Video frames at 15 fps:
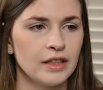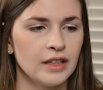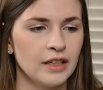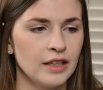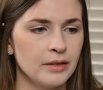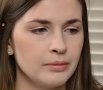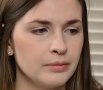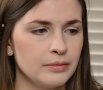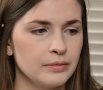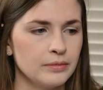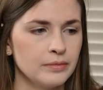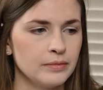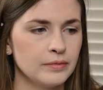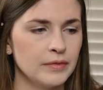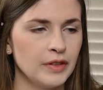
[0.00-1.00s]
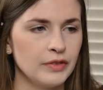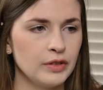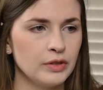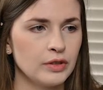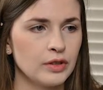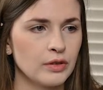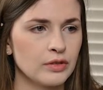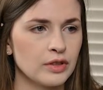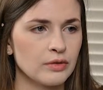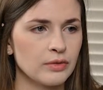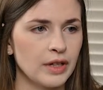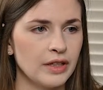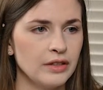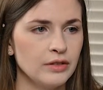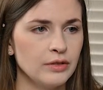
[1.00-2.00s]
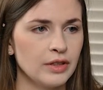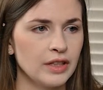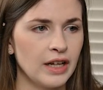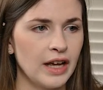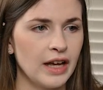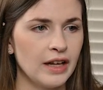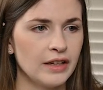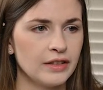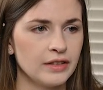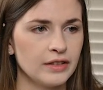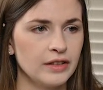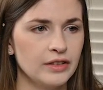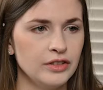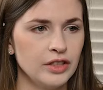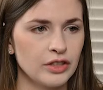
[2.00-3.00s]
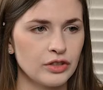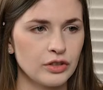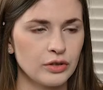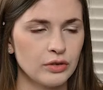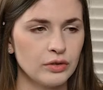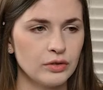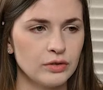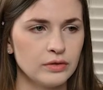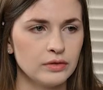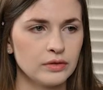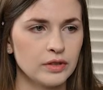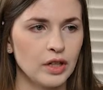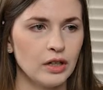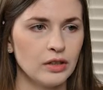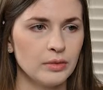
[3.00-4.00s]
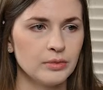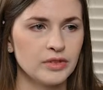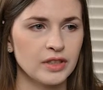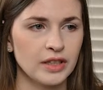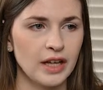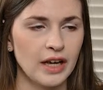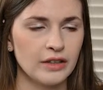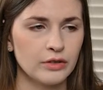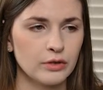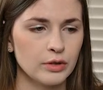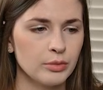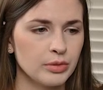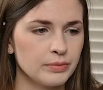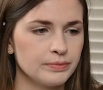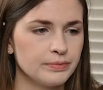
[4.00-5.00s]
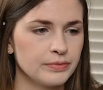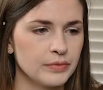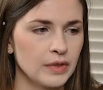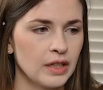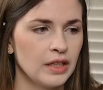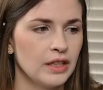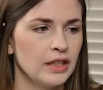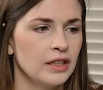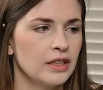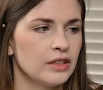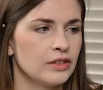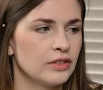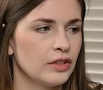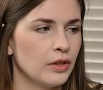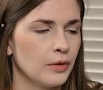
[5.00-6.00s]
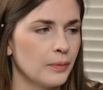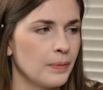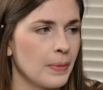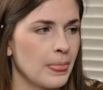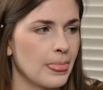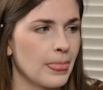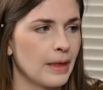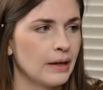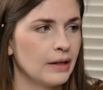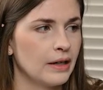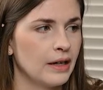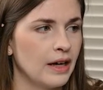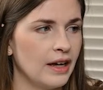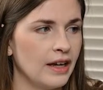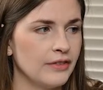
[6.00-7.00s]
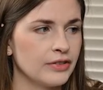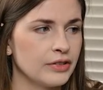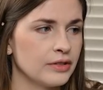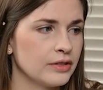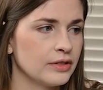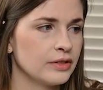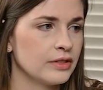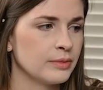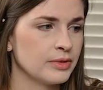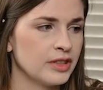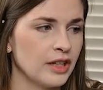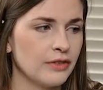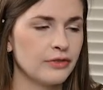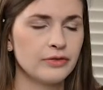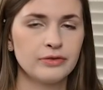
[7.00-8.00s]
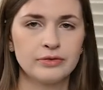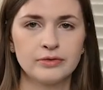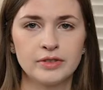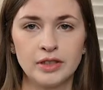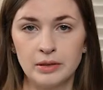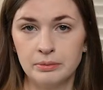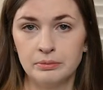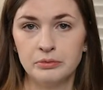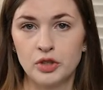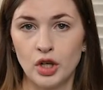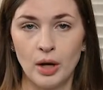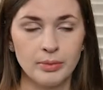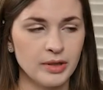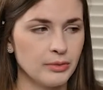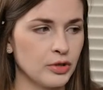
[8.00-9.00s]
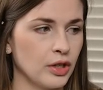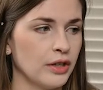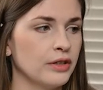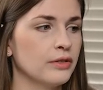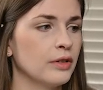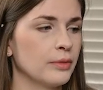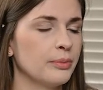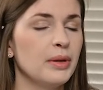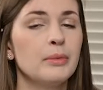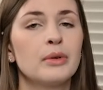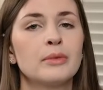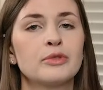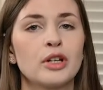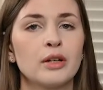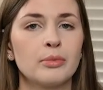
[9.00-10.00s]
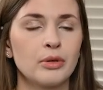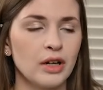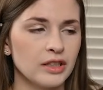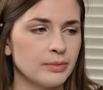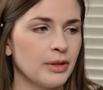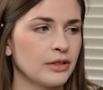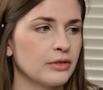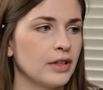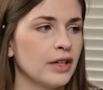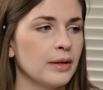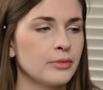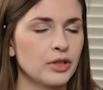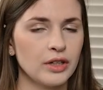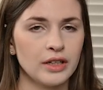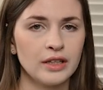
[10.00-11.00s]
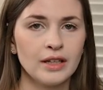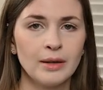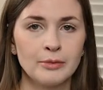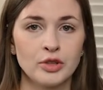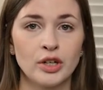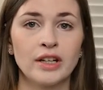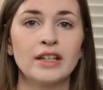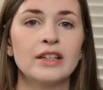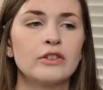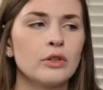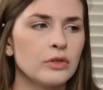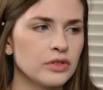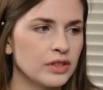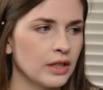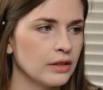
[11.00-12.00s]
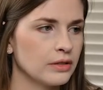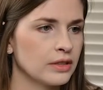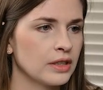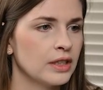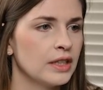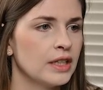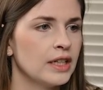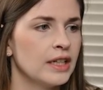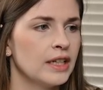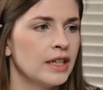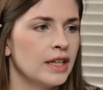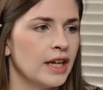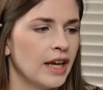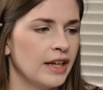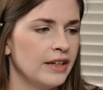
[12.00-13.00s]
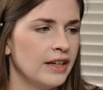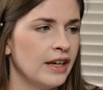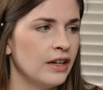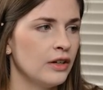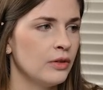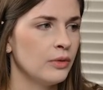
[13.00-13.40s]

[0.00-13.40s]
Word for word: um, if you go to the right, you can add additional columns, like add group. So I have some stuff, some jobs I'm trying, or people I'm trying to prospect, right? I'm trying to, I'm trying to get those sales. And now